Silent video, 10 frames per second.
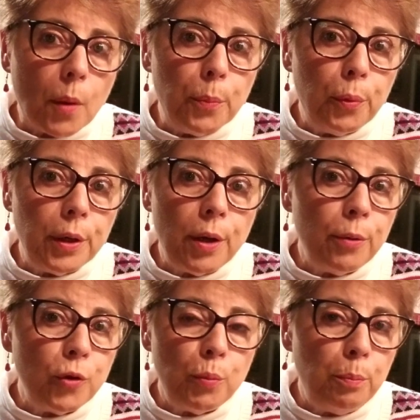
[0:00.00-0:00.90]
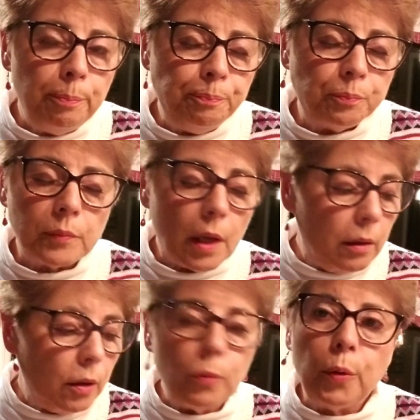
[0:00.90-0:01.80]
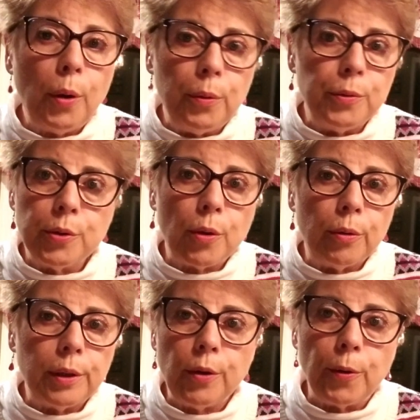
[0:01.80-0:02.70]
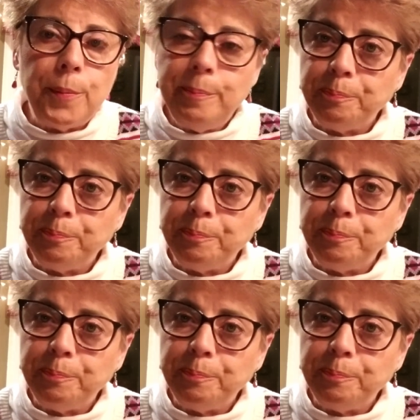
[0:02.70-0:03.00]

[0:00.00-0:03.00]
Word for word: brioche little rolls earlier